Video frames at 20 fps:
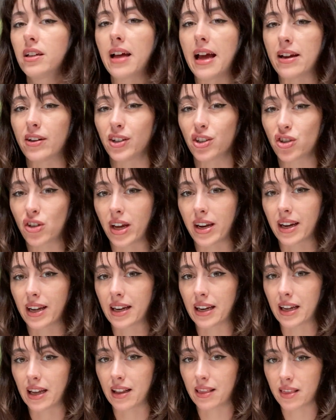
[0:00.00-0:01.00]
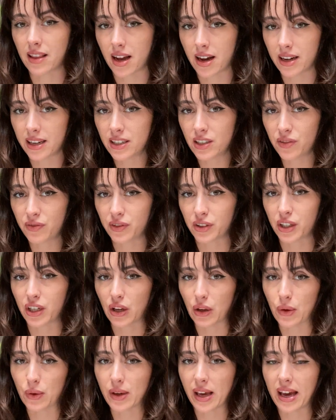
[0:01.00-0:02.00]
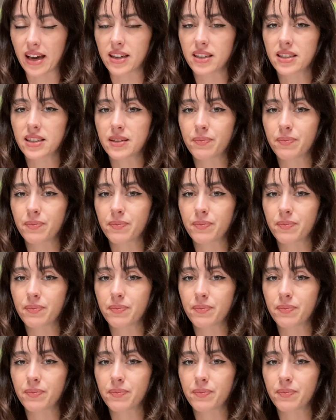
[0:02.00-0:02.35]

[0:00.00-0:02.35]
energetically aligned for you yet.